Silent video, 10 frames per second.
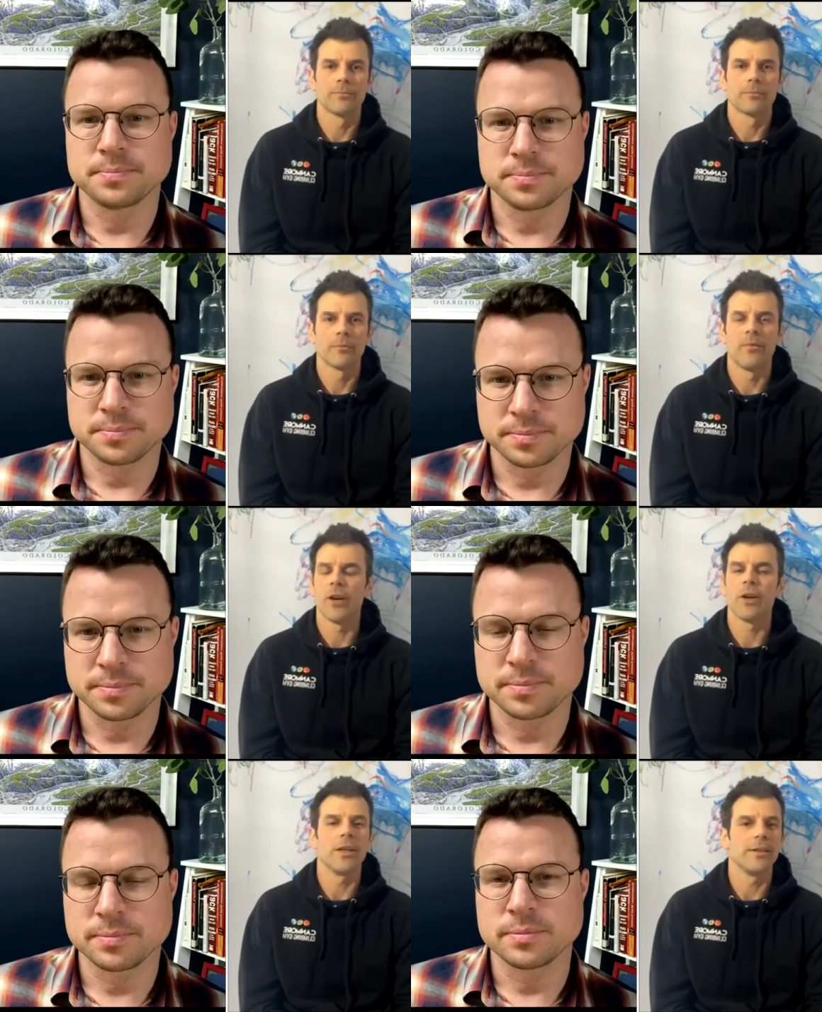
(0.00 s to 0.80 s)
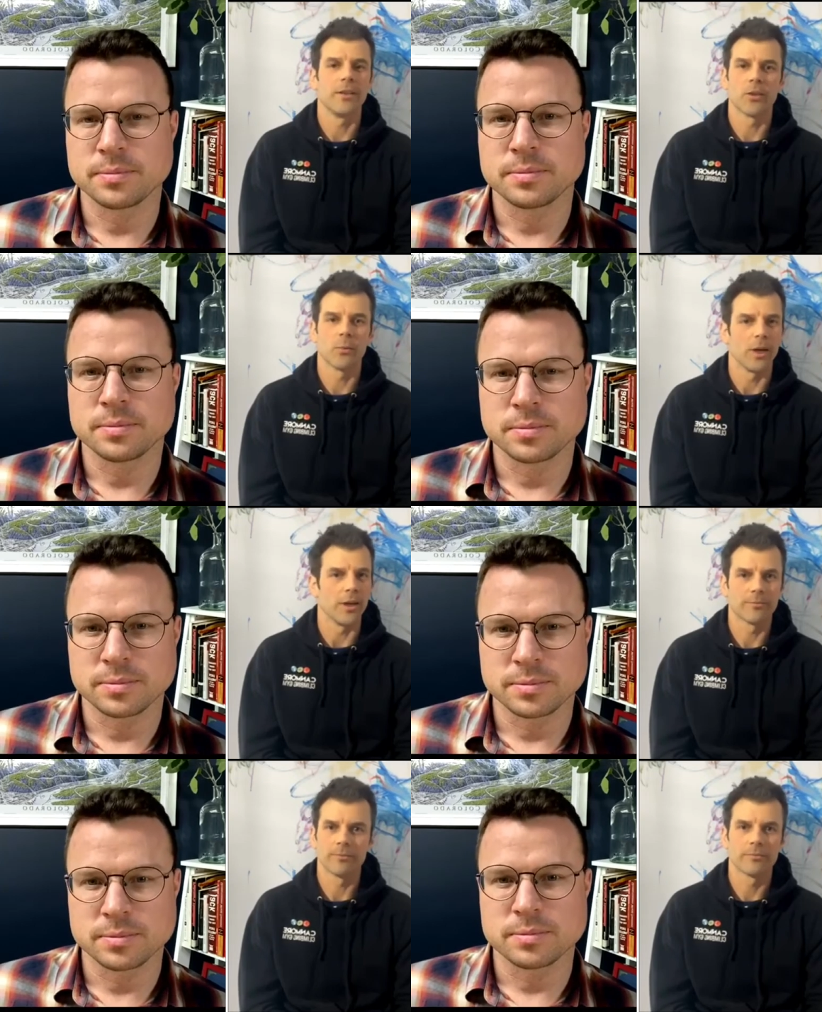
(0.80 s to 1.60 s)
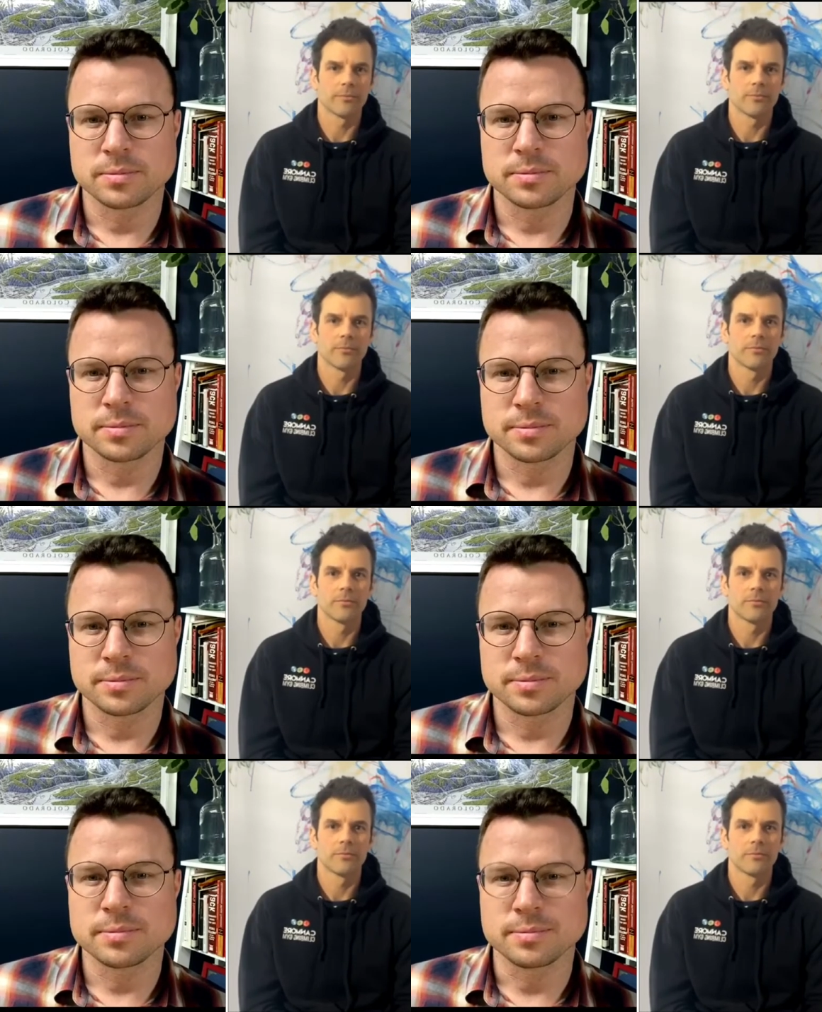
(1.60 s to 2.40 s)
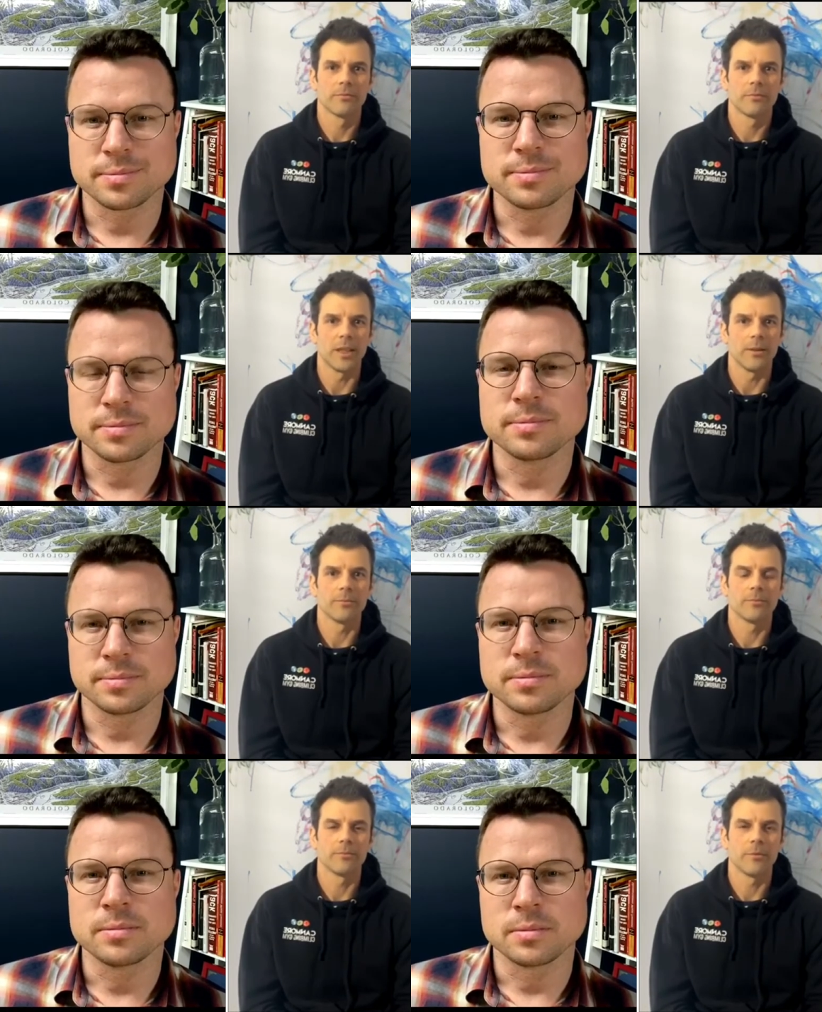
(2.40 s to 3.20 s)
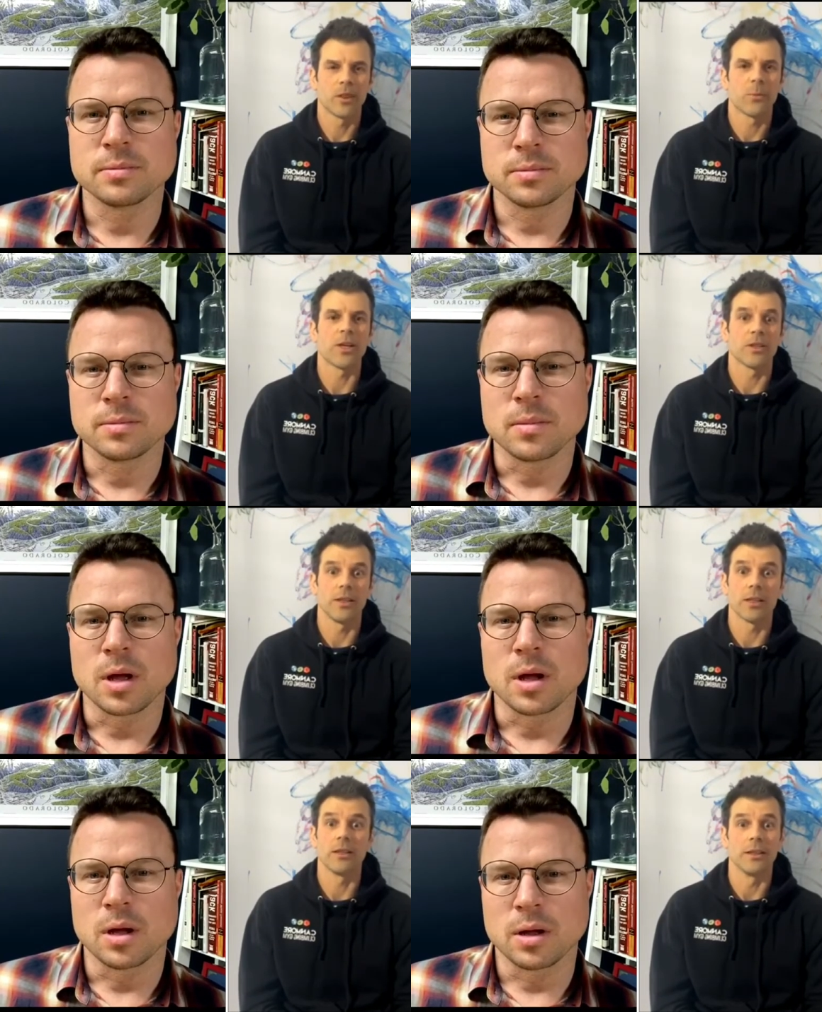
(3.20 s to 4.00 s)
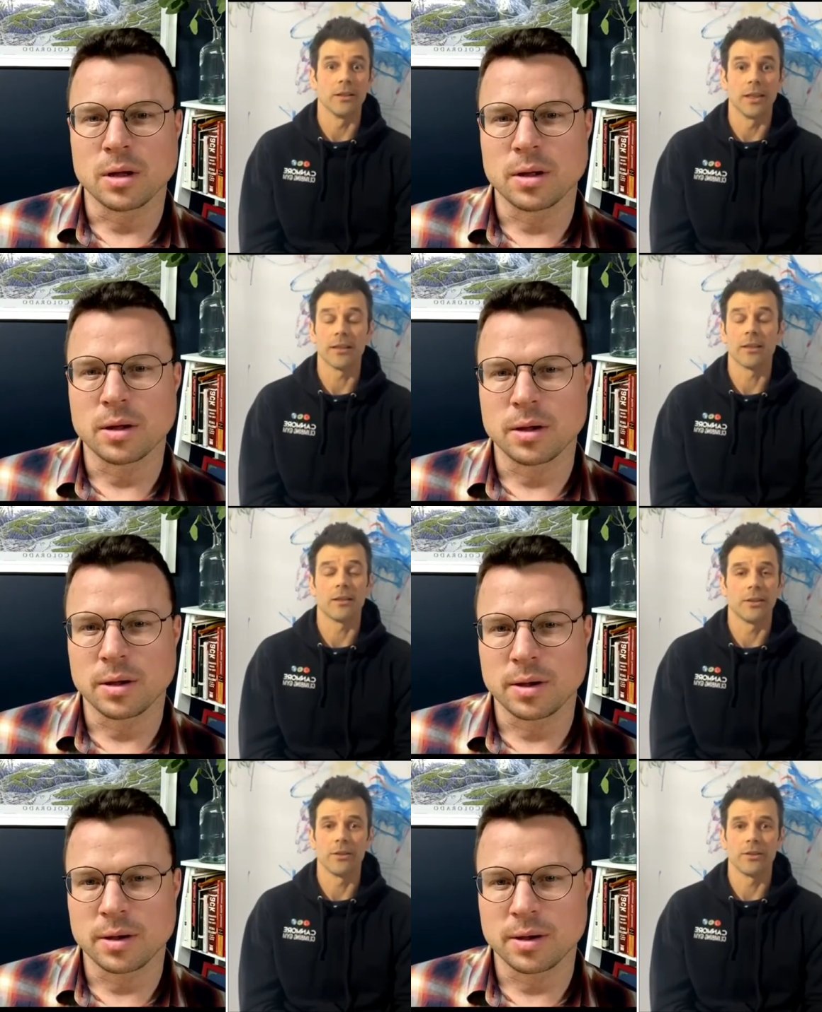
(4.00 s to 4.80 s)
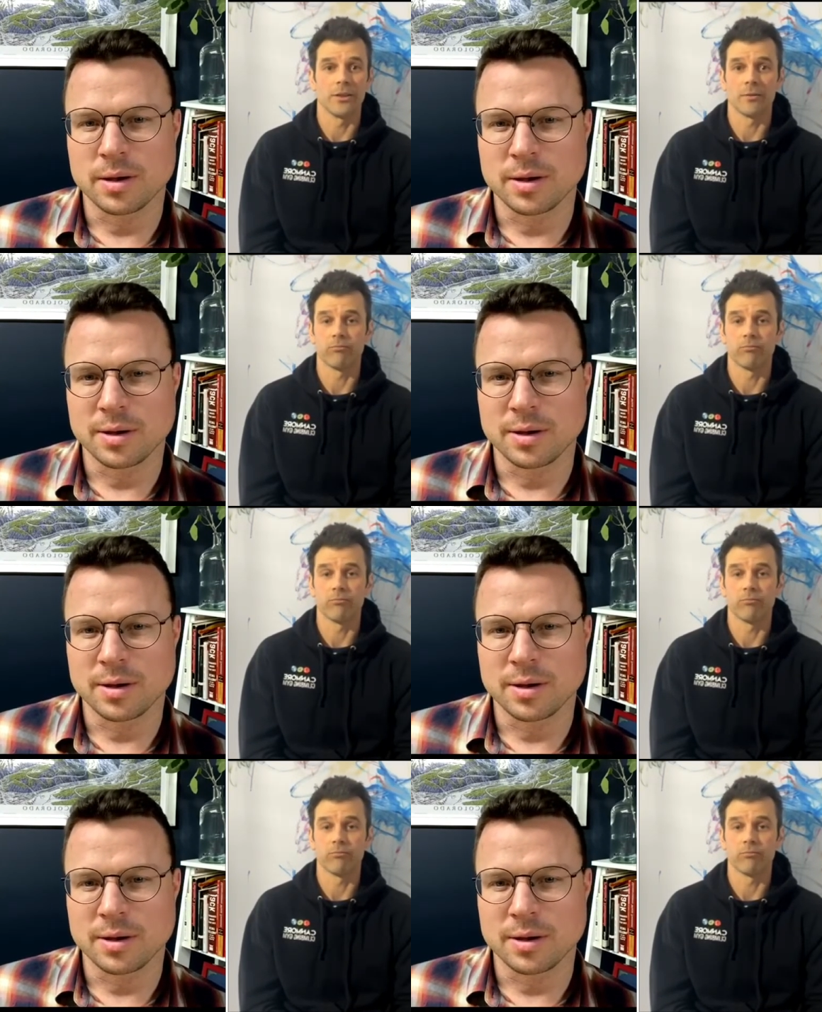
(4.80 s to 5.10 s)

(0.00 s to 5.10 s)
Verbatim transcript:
Speaker 1: Very easy to spray. Yeah. Especially the clear. Like the clear is just